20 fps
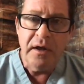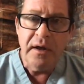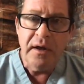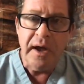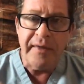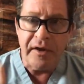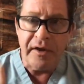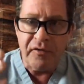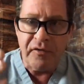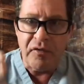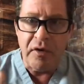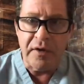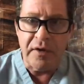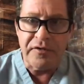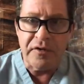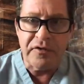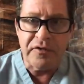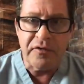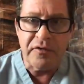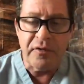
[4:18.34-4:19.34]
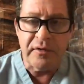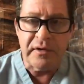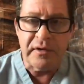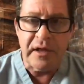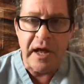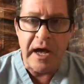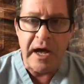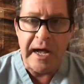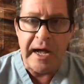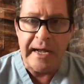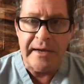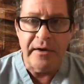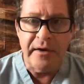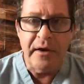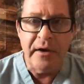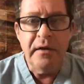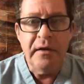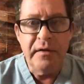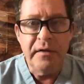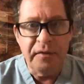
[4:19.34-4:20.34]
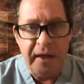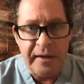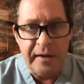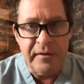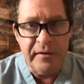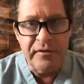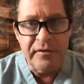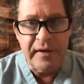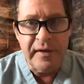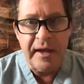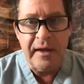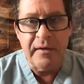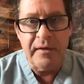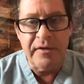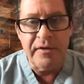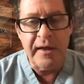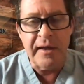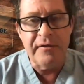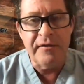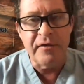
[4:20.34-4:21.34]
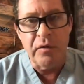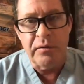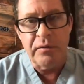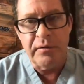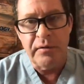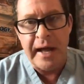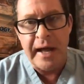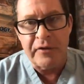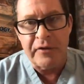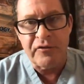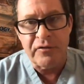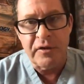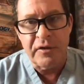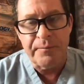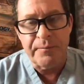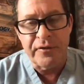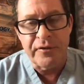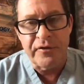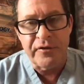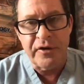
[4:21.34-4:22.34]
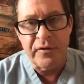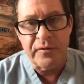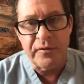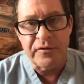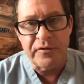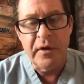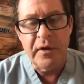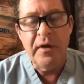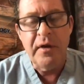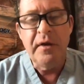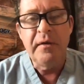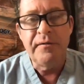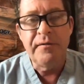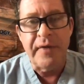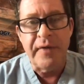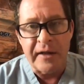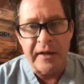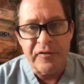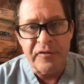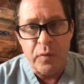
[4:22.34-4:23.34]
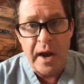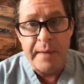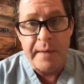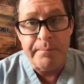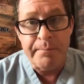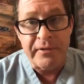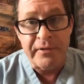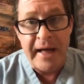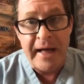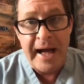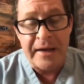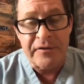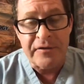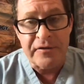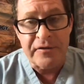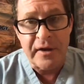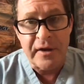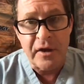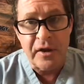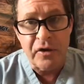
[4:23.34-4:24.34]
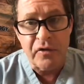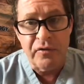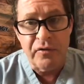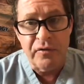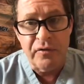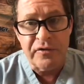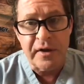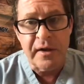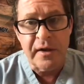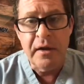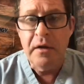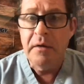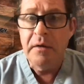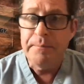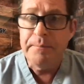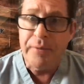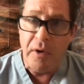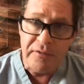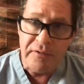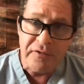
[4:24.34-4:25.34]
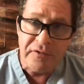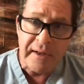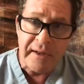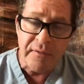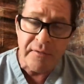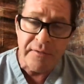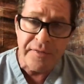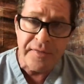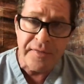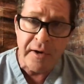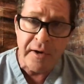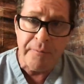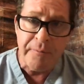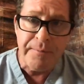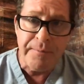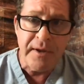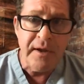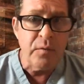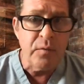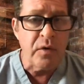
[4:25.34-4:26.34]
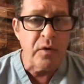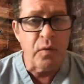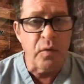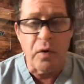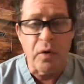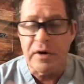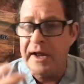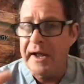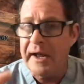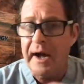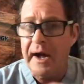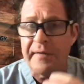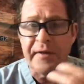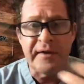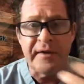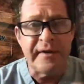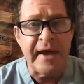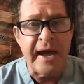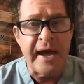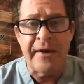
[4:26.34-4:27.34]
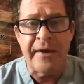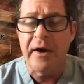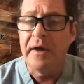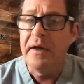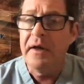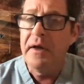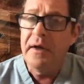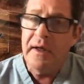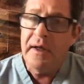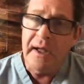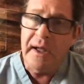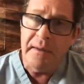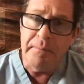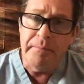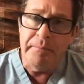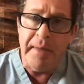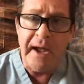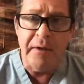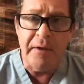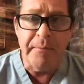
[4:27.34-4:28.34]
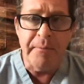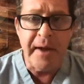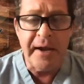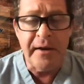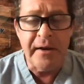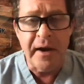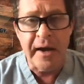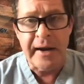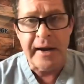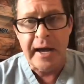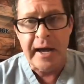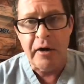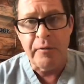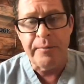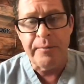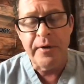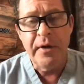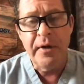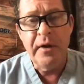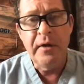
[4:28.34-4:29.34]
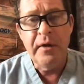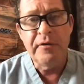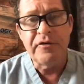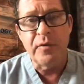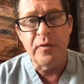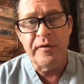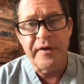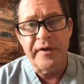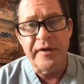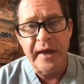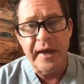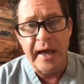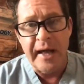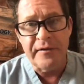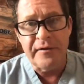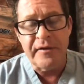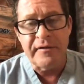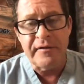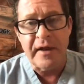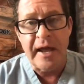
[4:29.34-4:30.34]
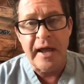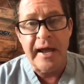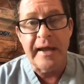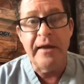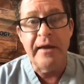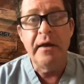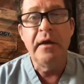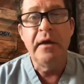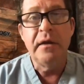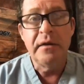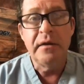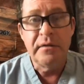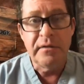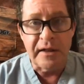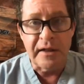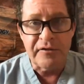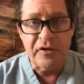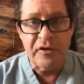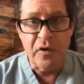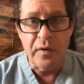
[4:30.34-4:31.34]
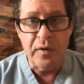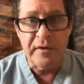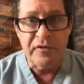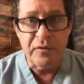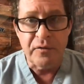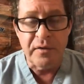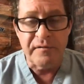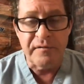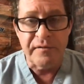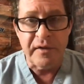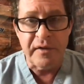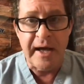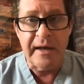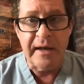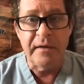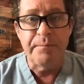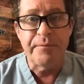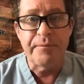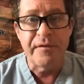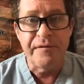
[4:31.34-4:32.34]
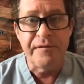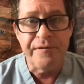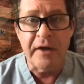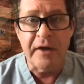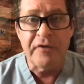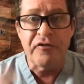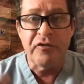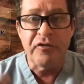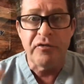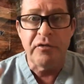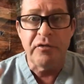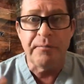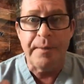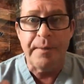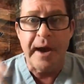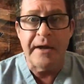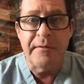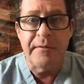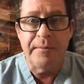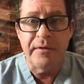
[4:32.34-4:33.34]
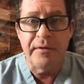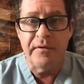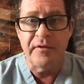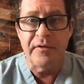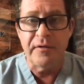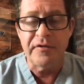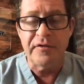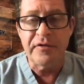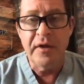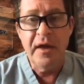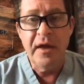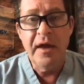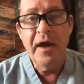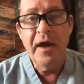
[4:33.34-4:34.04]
and they cross a certain line, they, they, they don't naturally produce. That's why blasting and cruising, post-cycle therapy, we're working on the data. It may or may not help. So in the end of the day, let's go into it, Vlad. Professional bodybuilders,